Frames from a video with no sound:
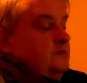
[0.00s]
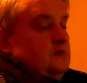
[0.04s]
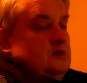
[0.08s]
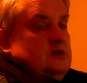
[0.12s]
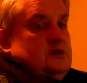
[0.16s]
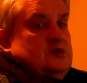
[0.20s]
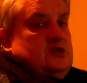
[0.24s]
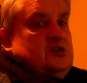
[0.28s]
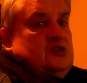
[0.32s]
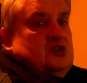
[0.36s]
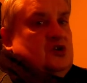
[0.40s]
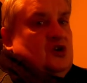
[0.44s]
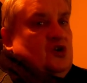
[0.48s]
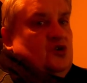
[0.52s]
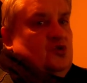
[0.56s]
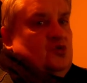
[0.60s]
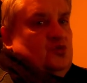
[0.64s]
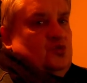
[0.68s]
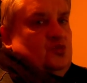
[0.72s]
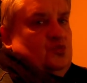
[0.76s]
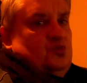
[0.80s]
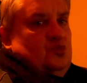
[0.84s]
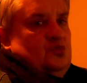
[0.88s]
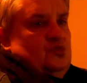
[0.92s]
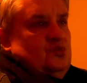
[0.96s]

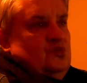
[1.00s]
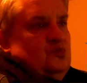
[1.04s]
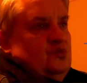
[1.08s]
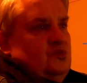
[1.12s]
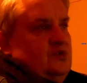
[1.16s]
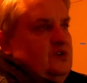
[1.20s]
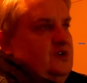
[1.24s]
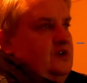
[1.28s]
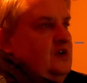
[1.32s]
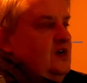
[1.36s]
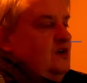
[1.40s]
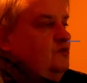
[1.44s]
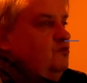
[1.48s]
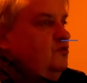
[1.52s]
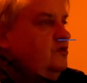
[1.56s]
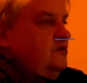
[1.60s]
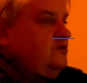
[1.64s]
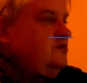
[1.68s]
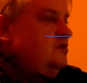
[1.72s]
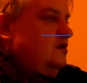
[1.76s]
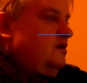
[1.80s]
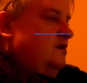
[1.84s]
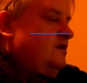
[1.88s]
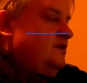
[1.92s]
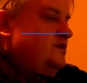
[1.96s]
so, you know, we'll
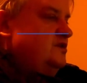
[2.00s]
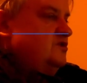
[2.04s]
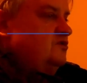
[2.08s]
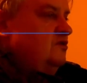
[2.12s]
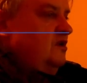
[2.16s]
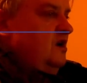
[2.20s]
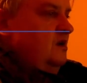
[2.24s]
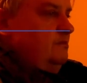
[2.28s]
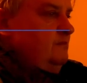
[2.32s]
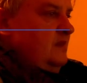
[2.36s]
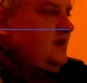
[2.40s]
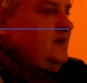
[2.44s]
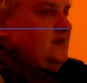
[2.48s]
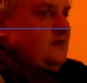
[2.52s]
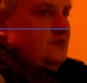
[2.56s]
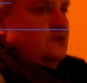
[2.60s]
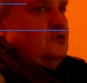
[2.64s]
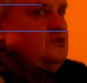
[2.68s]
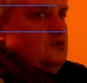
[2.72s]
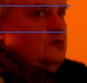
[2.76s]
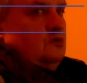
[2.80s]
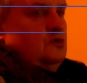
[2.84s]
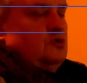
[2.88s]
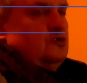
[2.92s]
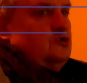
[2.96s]
try and make it
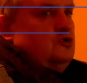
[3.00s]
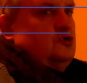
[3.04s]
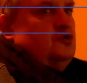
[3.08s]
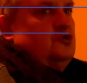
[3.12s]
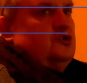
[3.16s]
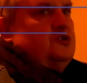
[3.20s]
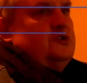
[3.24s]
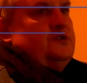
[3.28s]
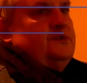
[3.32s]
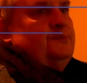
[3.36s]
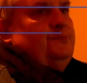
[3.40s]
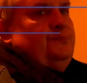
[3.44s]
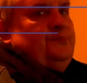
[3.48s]
look good.